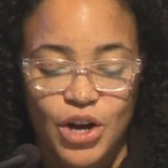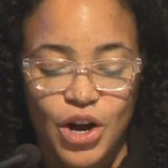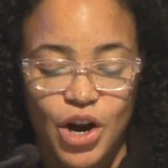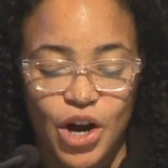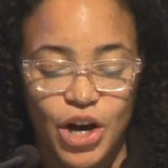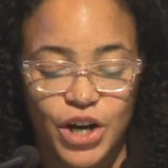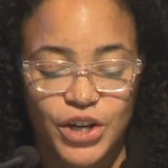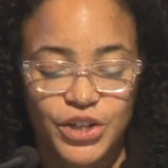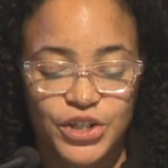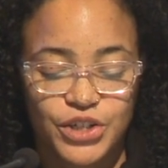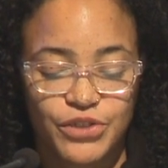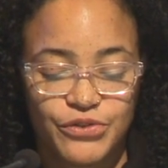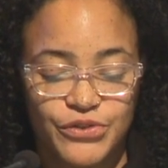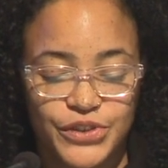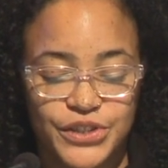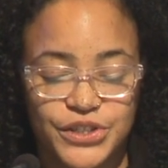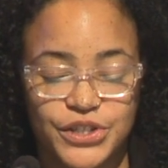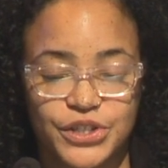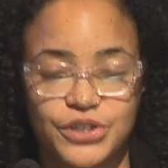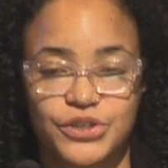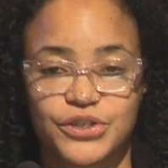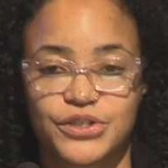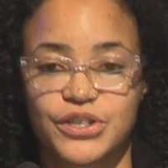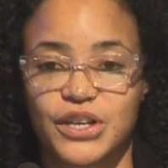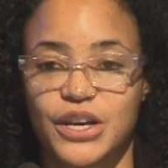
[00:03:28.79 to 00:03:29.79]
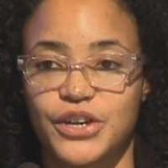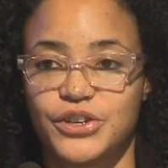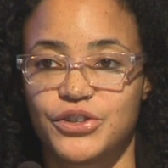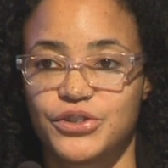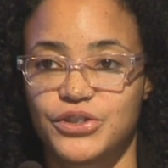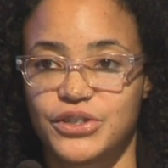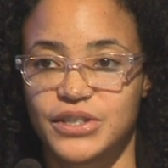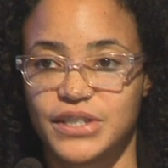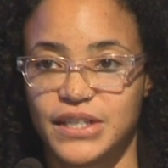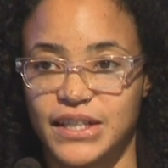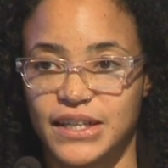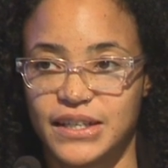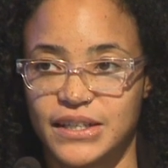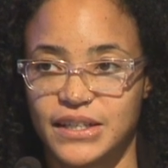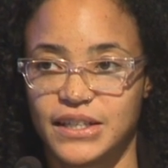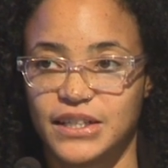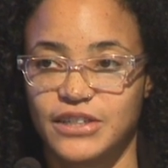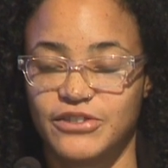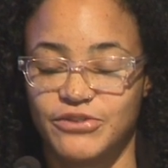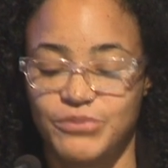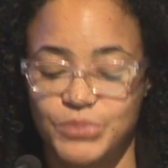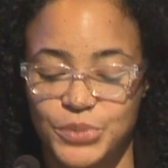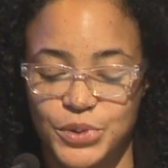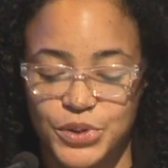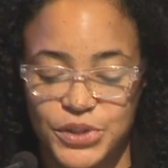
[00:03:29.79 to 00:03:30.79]
are to visitors' understanding
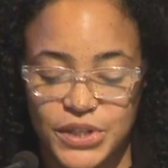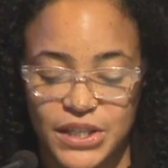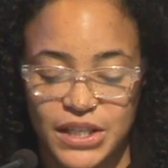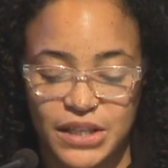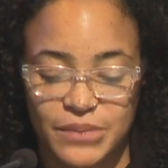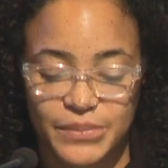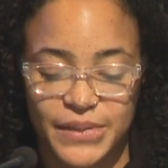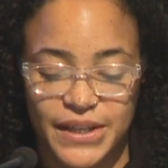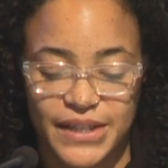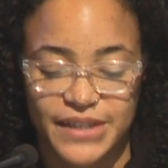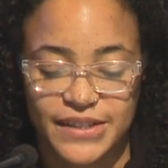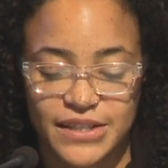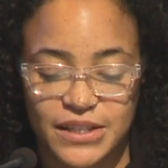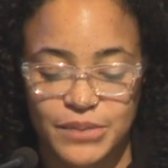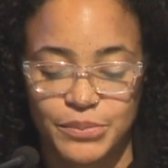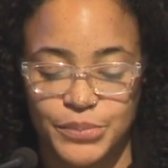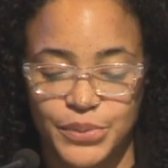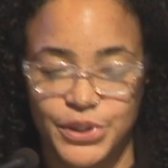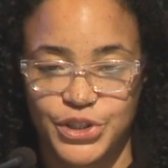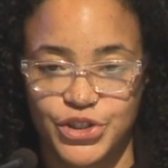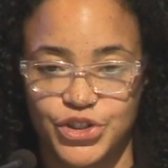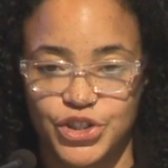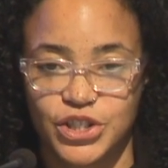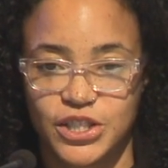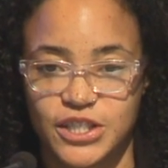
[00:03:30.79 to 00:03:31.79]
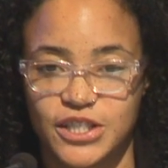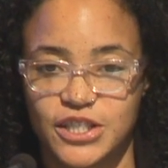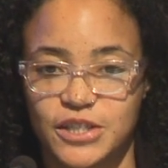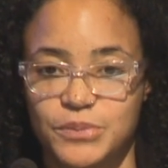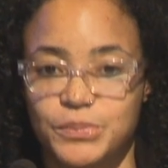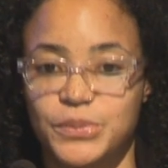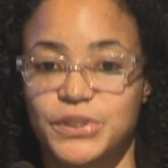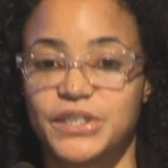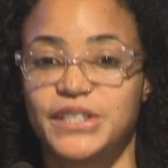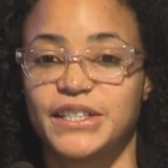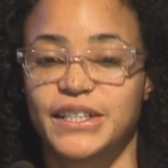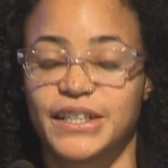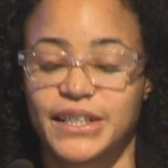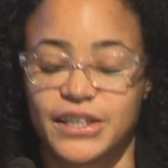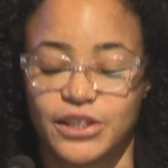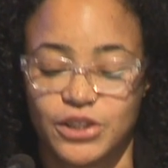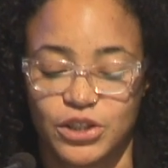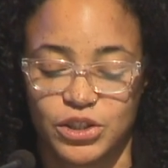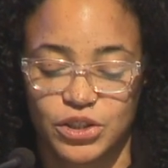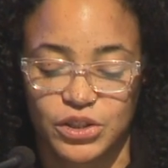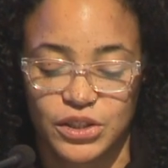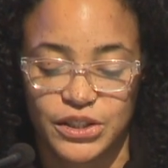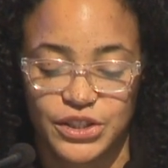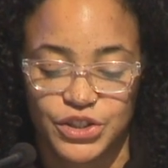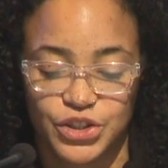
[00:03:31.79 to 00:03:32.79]
of museum exhibitions,
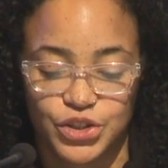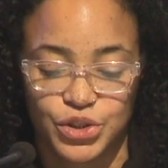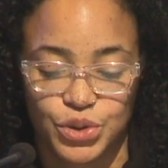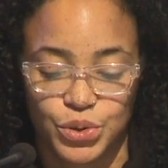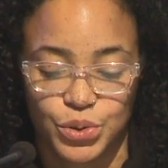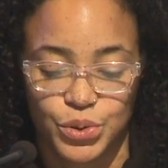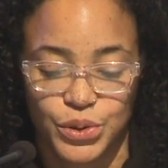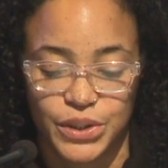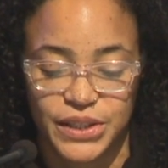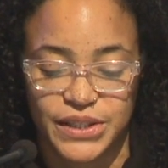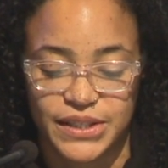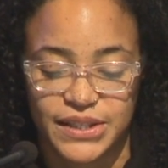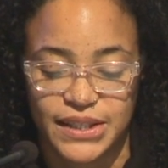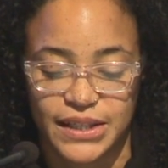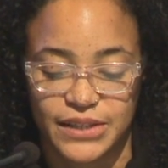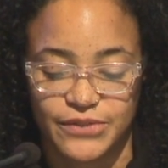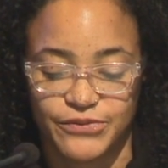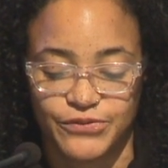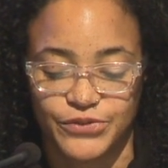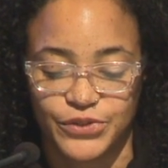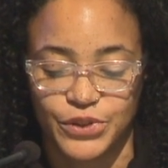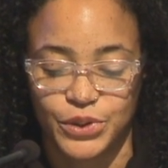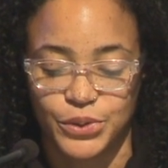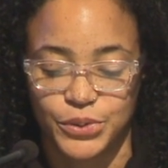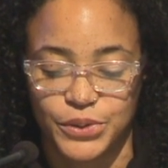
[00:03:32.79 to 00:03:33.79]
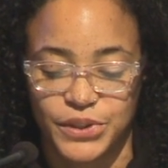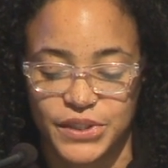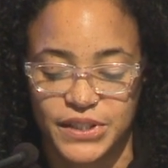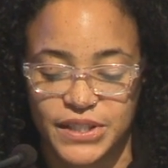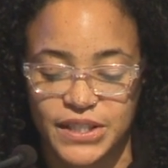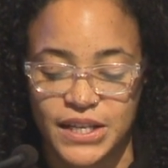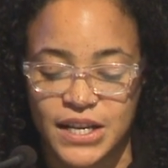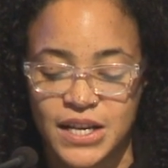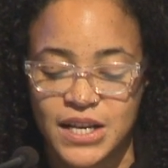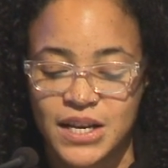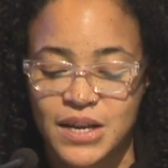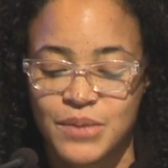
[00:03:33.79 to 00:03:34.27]
particularly stories that influence